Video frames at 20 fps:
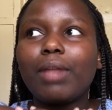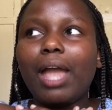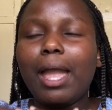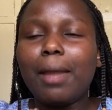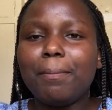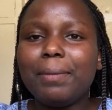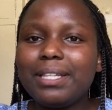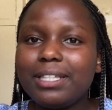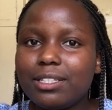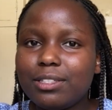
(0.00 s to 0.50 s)
I
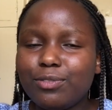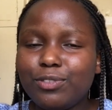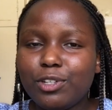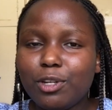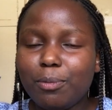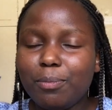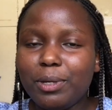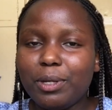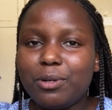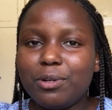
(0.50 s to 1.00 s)
made this
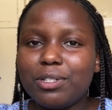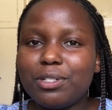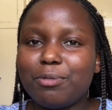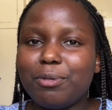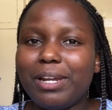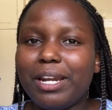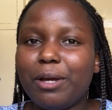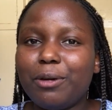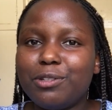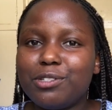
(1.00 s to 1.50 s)
video because
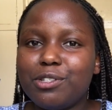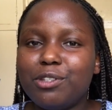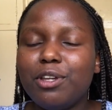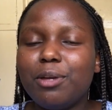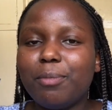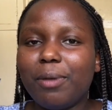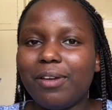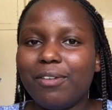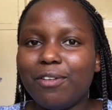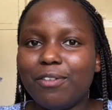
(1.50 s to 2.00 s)
when I was
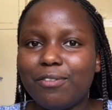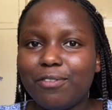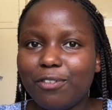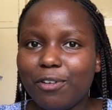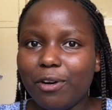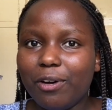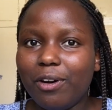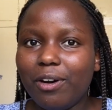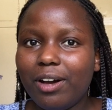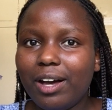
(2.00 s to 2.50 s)
doing my Form
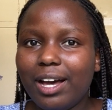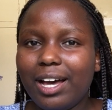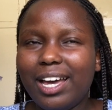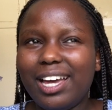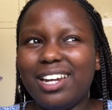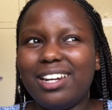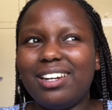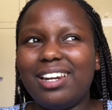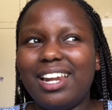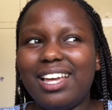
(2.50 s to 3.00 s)
4
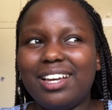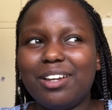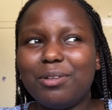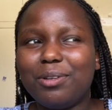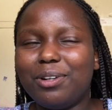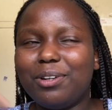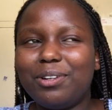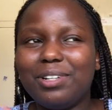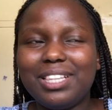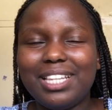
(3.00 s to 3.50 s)
and like
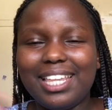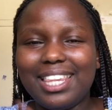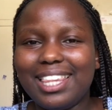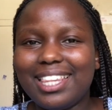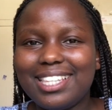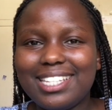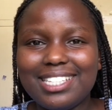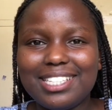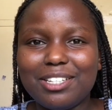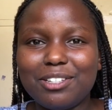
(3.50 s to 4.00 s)
all the other
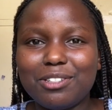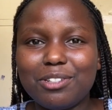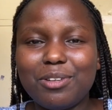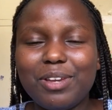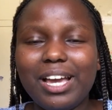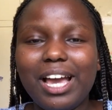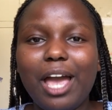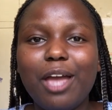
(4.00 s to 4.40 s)
things I was doing,